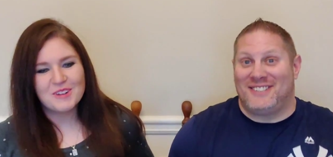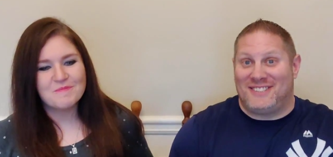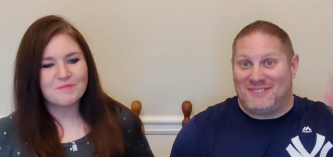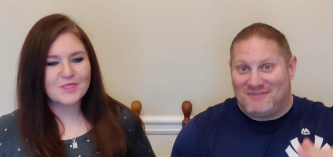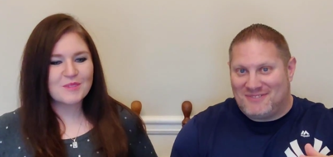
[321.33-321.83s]

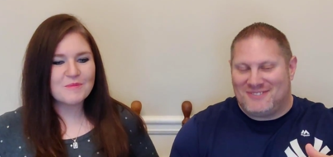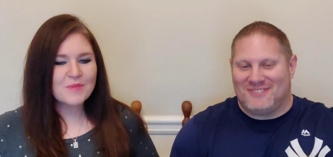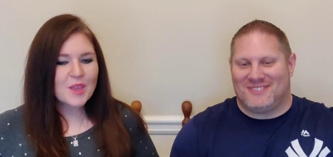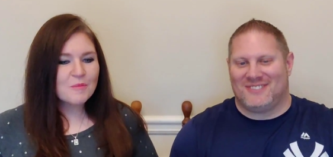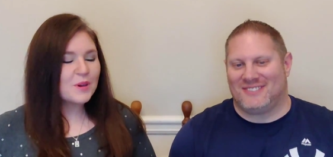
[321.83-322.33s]
Speaker 1: um,
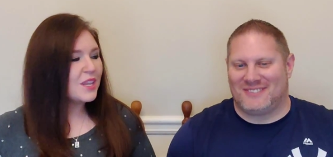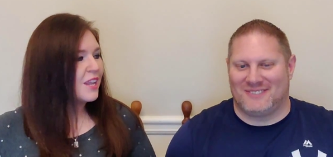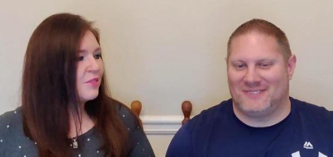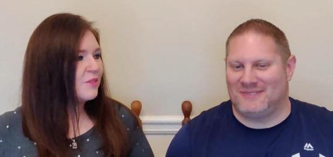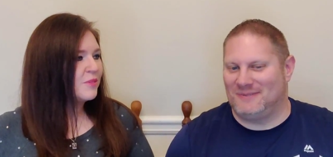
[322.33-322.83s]
but
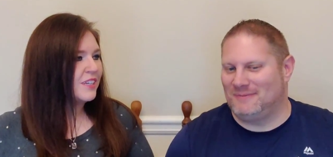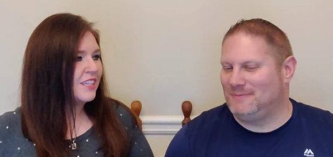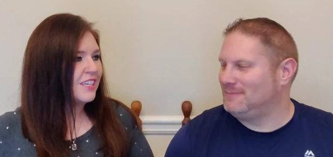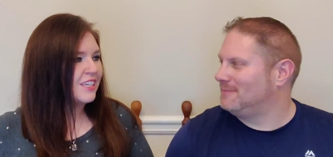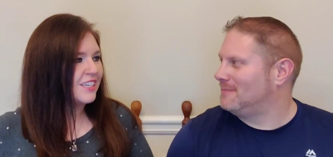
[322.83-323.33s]
and then
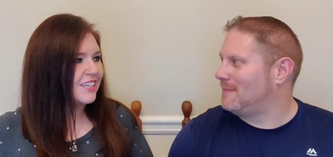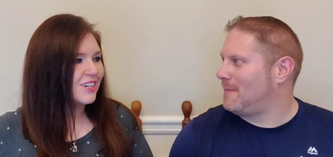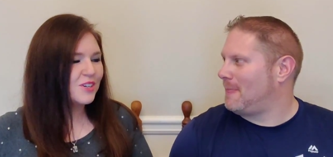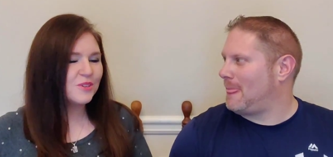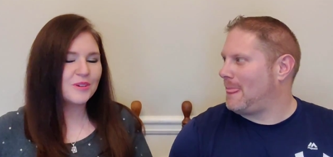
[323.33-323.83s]
when
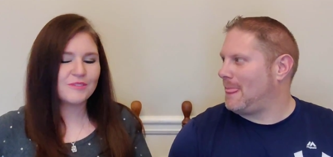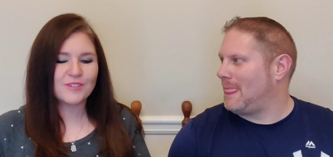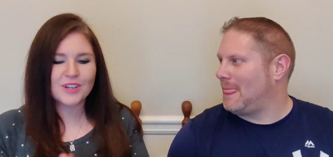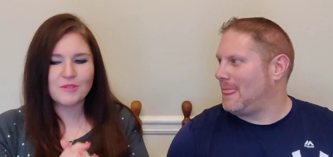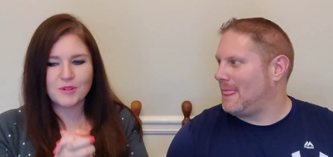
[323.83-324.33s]
he oh I
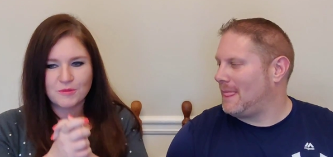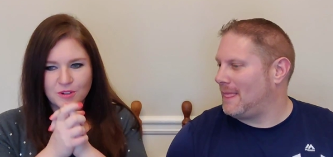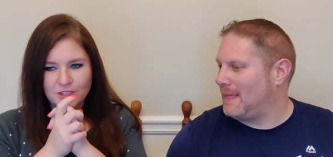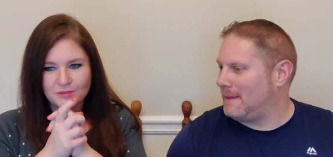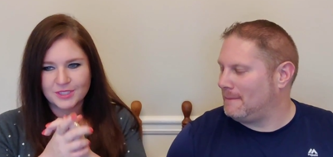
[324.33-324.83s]
forgot
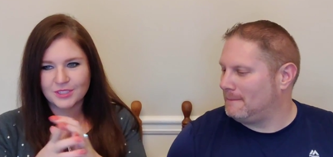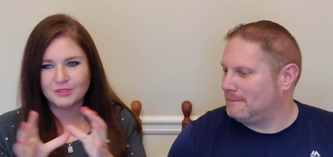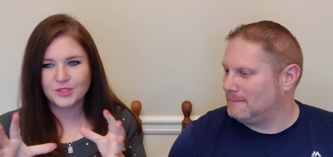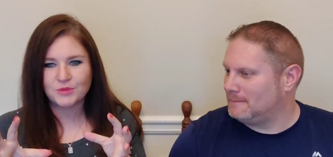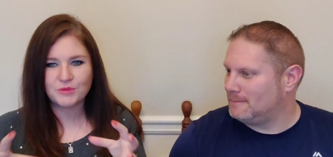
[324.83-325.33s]
what word it was
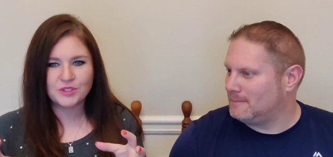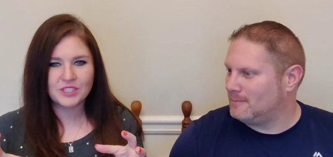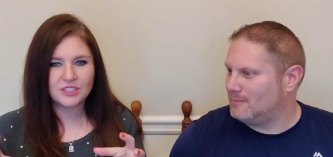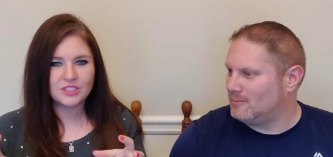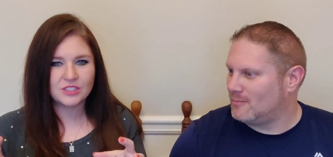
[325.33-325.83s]
on. There was one
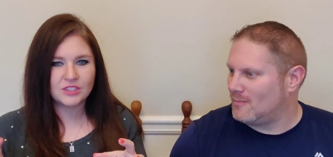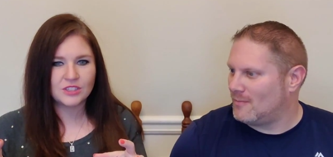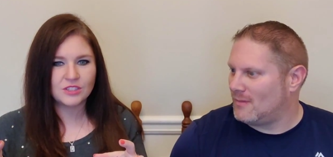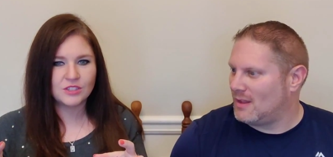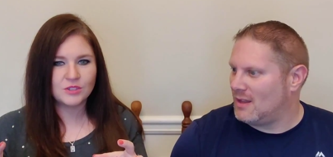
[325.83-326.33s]
word he
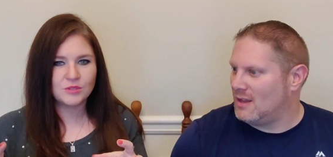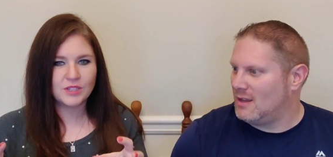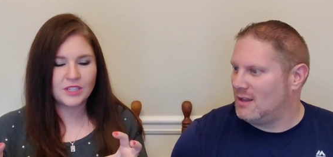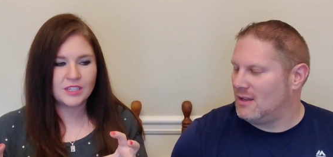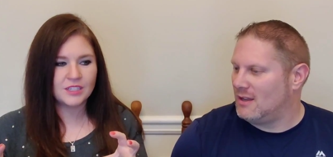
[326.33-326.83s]
took the
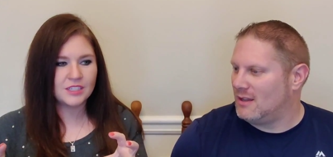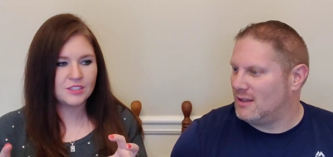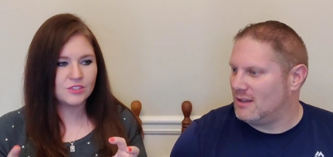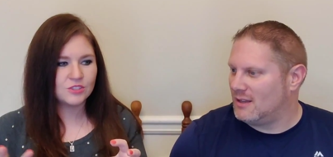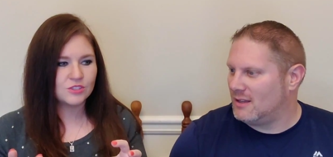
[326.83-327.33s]
note and
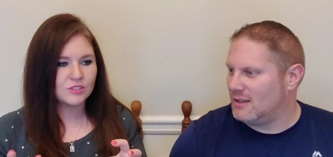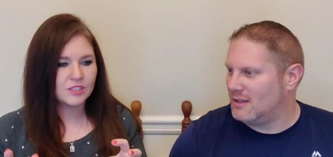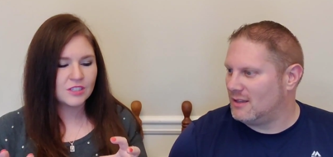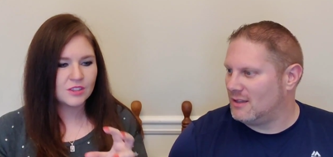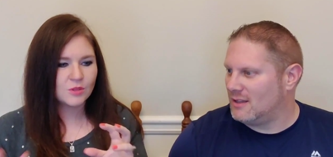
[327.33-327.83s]
he
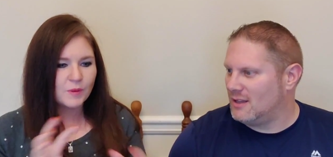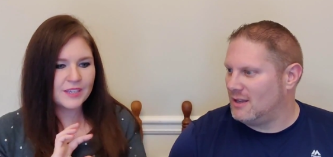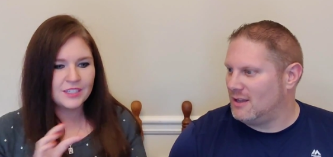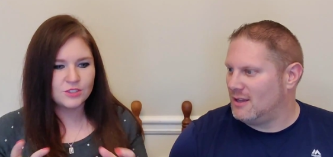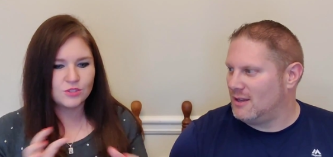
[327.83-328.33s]
the
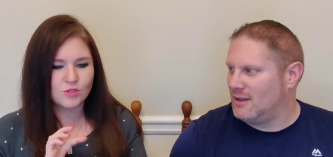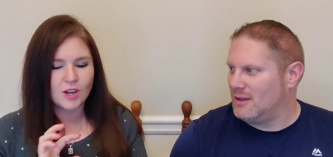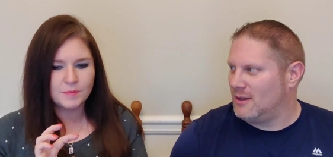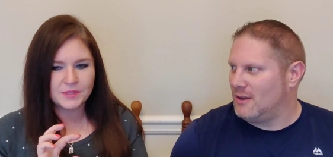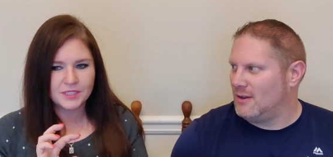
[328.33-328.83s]
way he
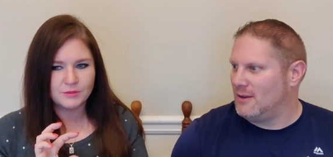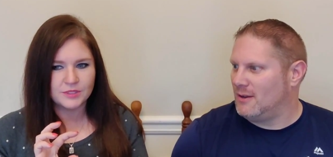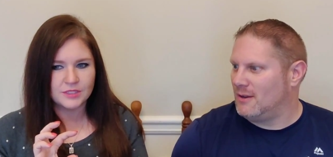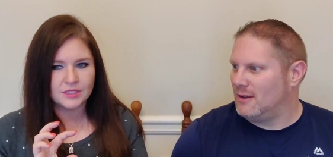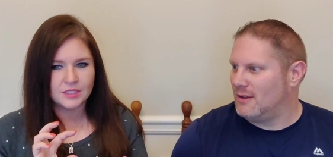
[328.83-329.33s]
dropped it,
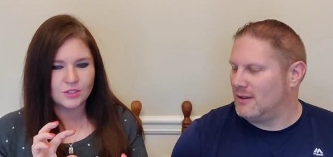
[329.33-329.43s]
it was